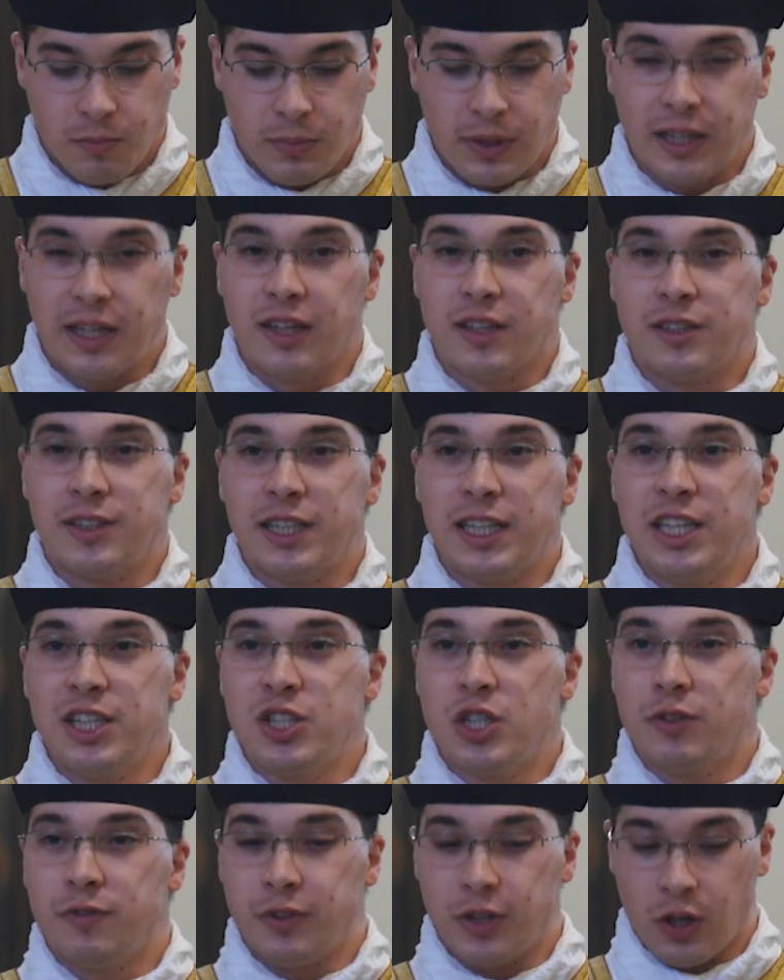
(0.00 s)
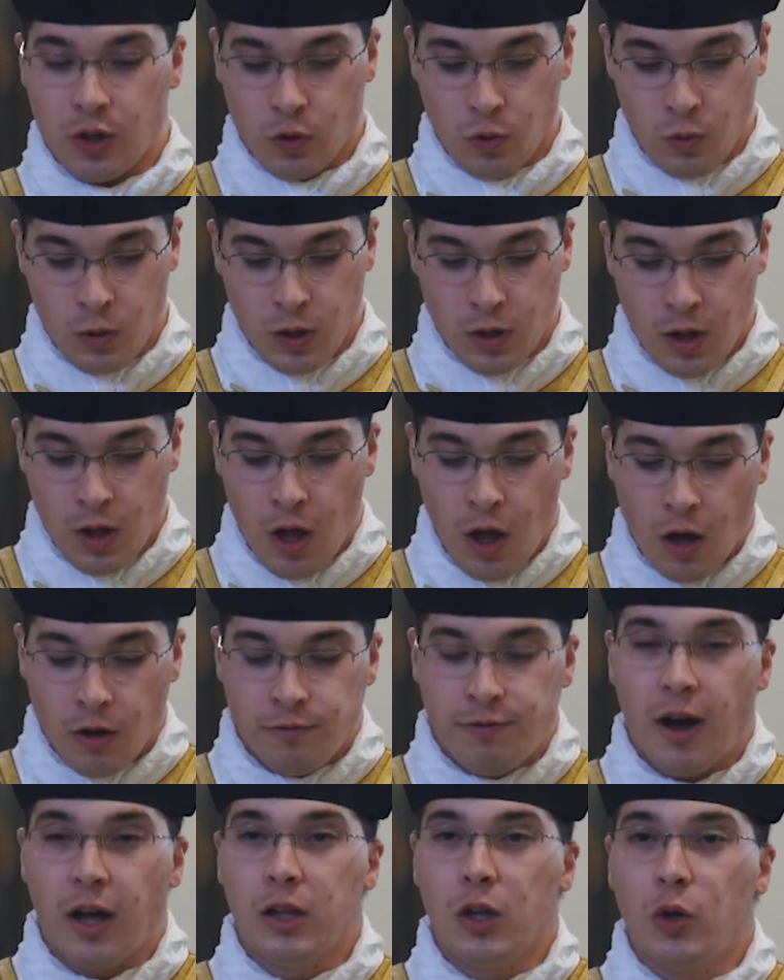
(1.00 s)
because each of you
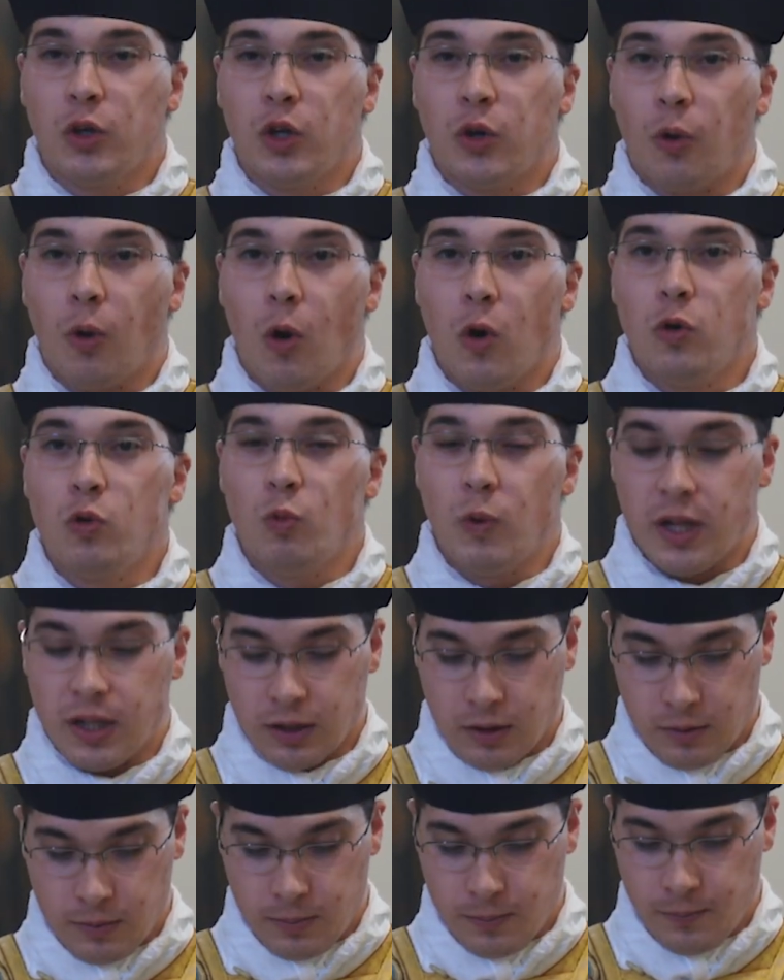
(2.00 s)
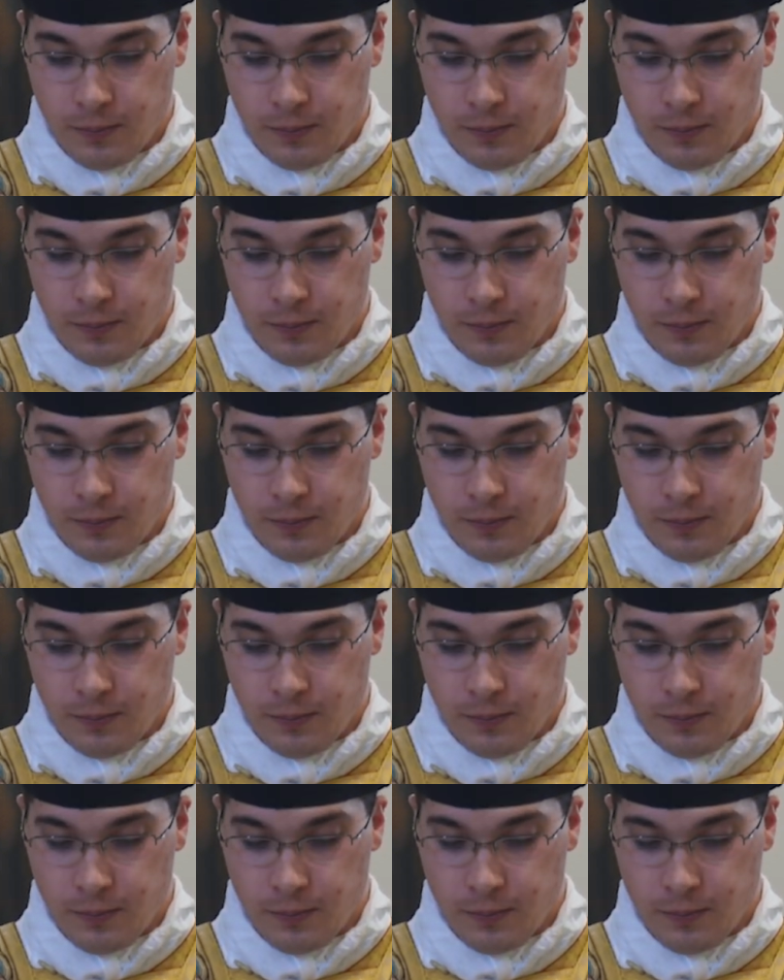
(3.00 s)
follow your own will,